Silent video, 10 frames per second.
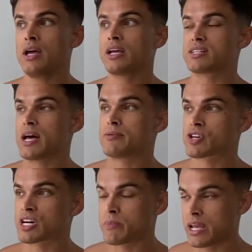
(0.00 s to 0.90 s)
because I
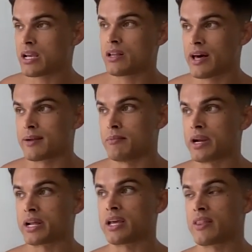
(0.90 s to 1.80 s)
started making a lot of
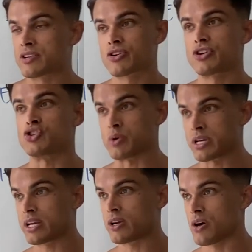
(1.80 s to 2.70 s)
money, and I started
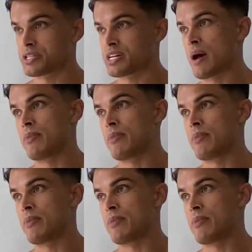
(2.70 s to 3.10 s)
drinking all the time.